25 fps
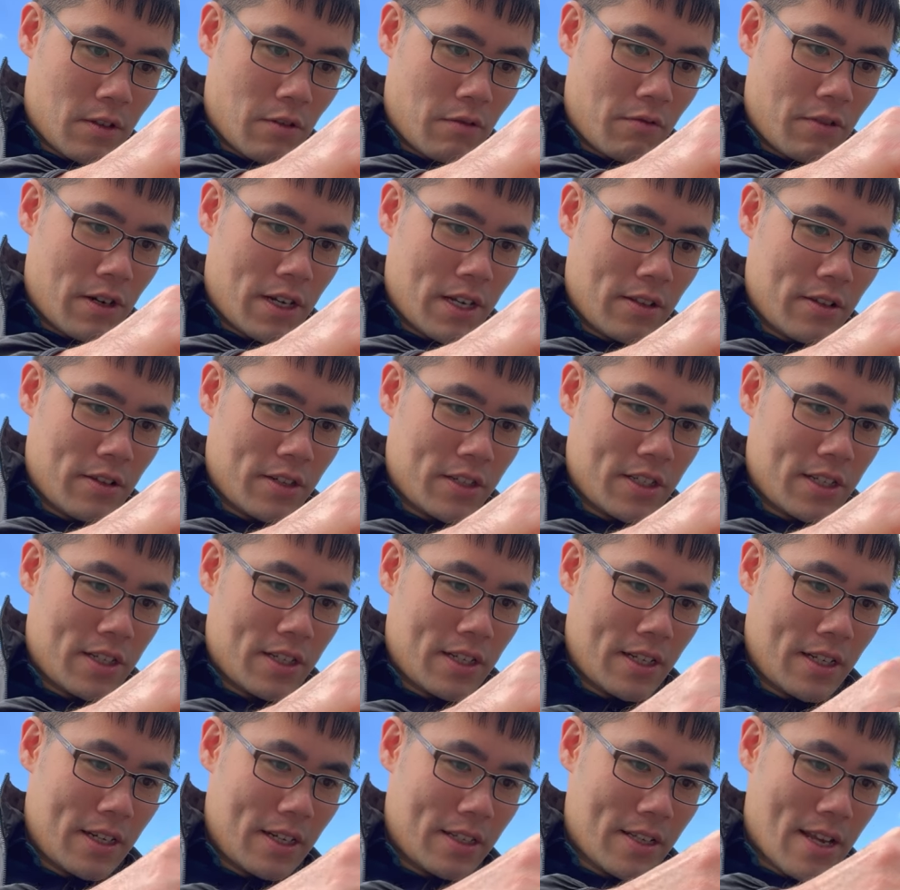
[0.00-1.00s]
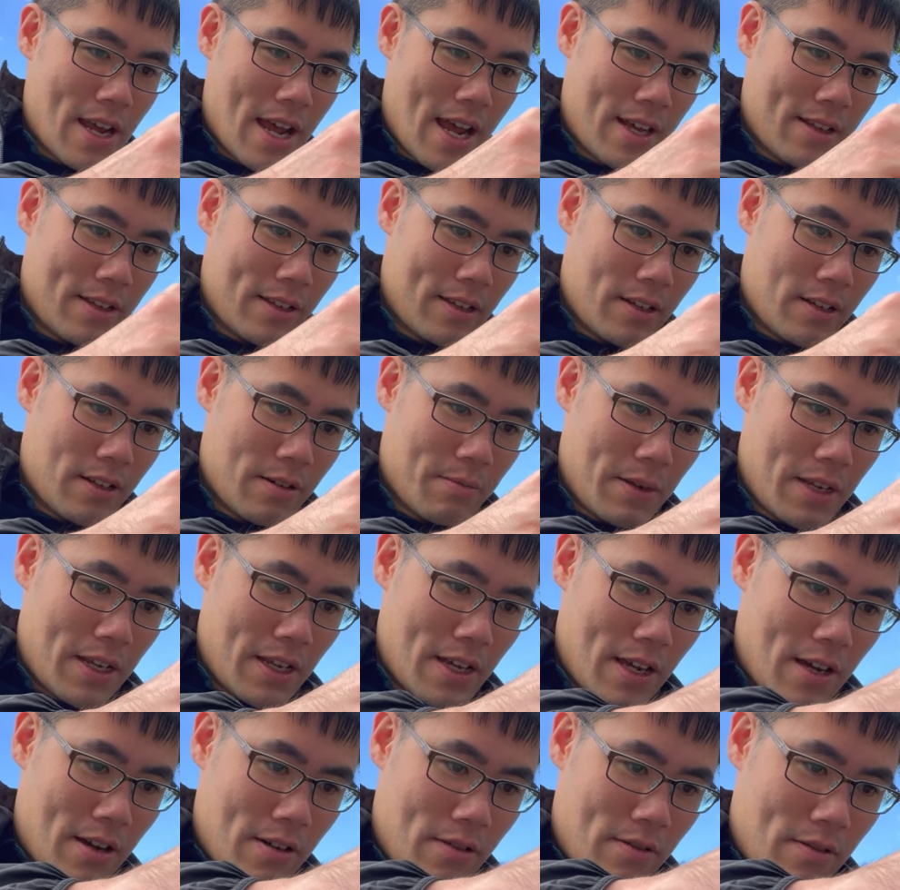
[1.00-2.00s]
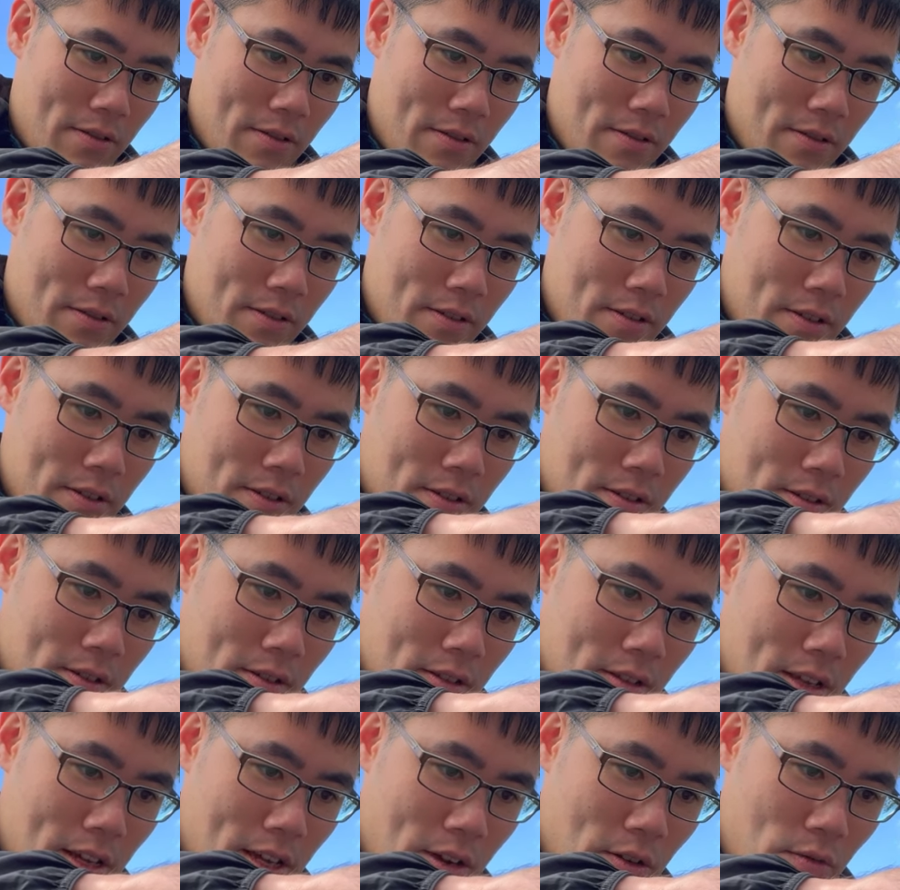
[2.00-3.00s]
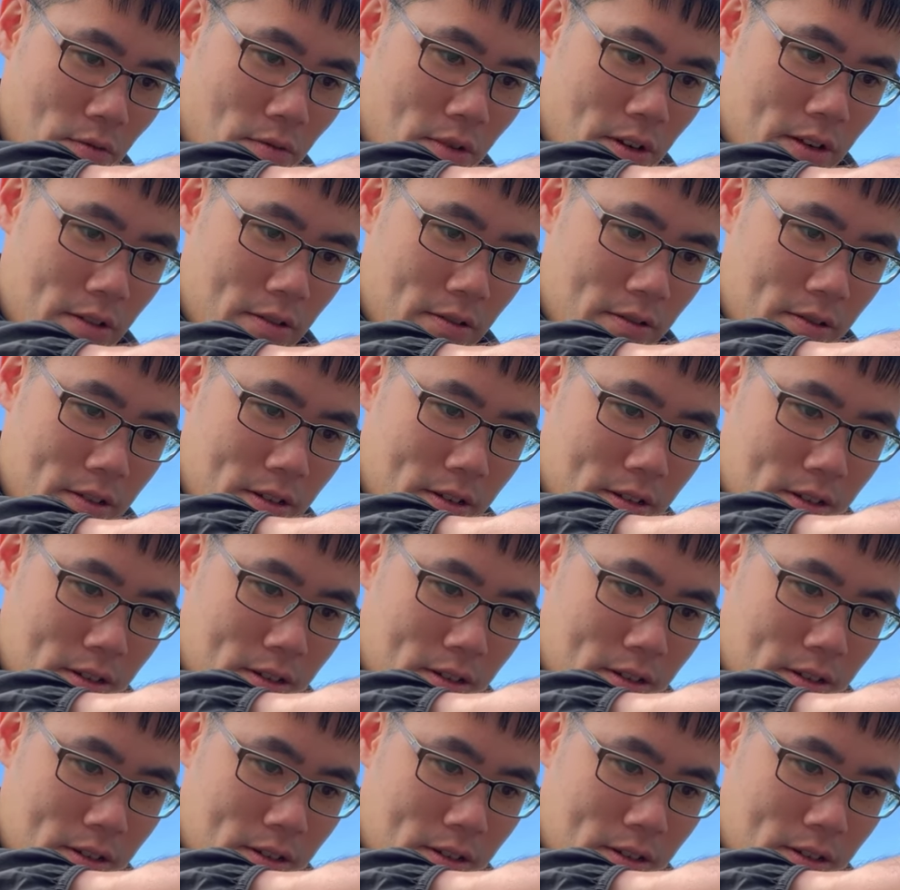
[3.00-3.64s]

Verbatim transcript: relish isn't exactly coming out that well